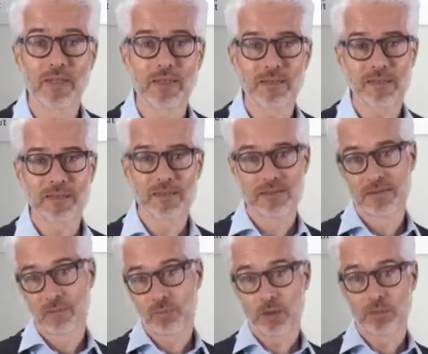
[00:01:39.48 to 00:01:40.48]
Is it
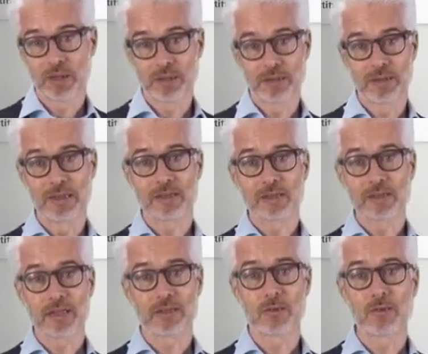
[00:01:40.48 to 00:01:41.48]
probably the Disney
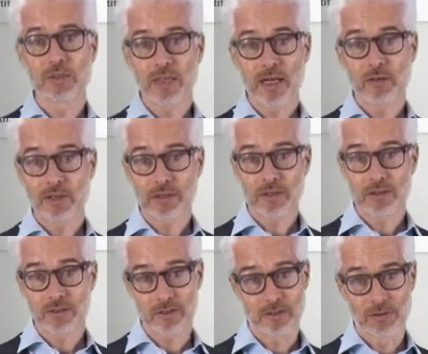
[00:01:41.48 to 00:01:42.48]
cartoon character,
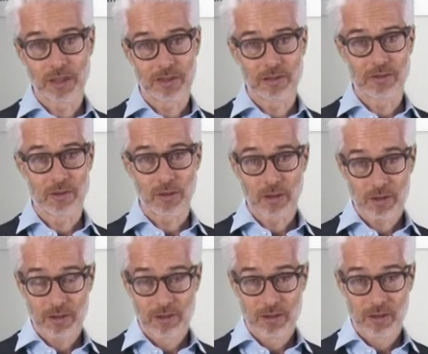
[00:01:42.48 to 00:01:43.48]
that
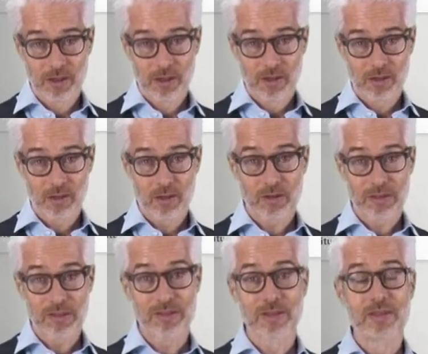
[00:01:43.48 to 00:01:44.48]
dog? Or
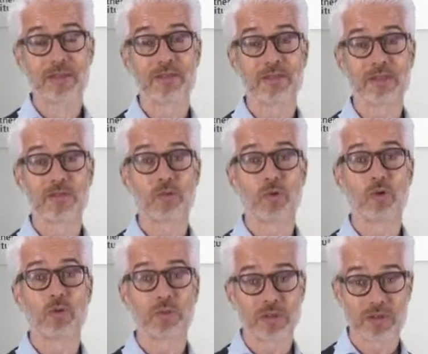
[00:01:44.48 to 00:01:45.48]
is it this
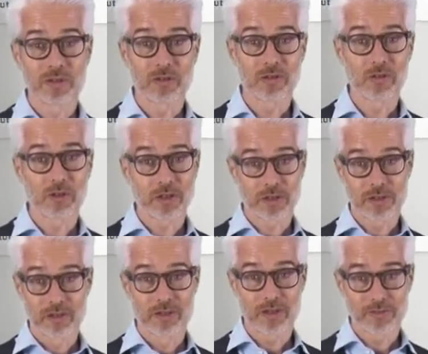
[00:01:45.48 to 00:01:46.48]
Roman god
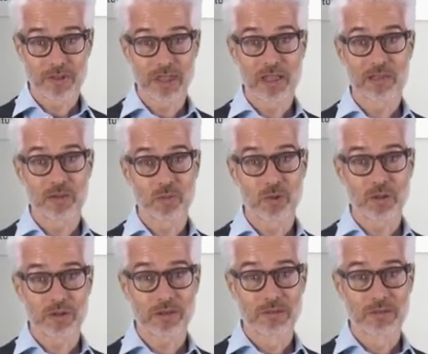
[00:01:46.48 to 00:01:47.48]
of the
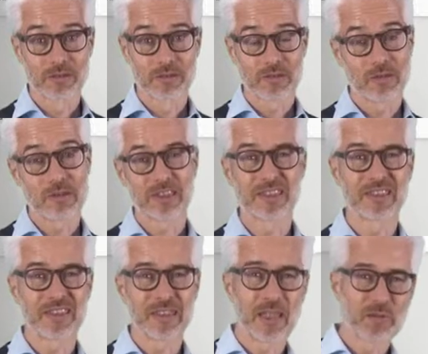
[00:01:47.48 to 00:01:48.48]
underworld? Or is it
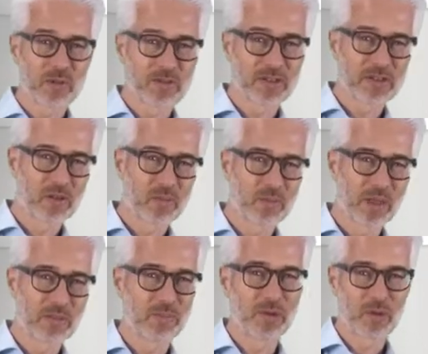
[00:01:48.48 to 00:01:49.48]
the name of a song
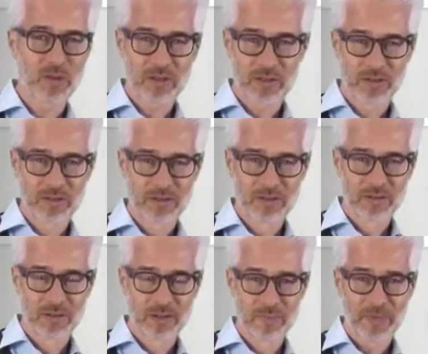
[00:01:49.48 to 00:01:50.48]
by Björk?
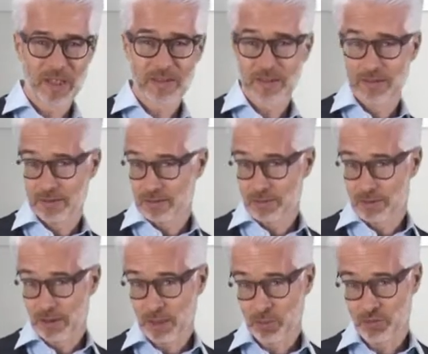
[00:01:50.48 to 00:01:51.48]
Is it the
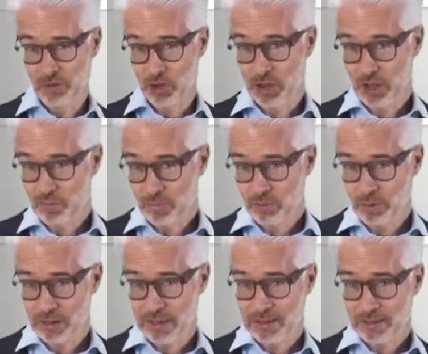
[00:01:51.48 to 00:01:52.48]
name of a ship or
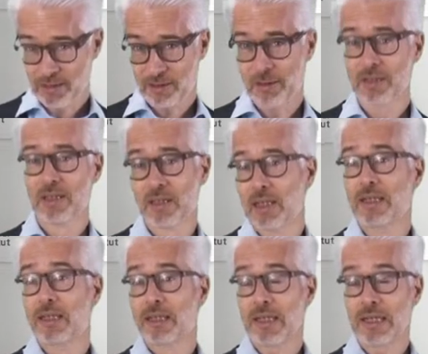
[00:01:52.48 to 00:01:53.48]
what else? Or
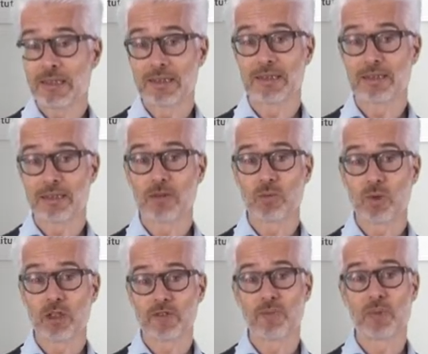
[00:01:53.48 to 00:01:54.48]
is it the
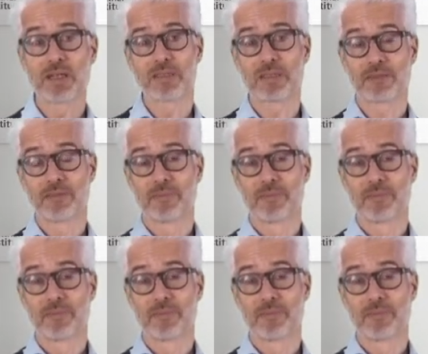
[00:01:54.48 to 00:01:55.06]
dwarf planet?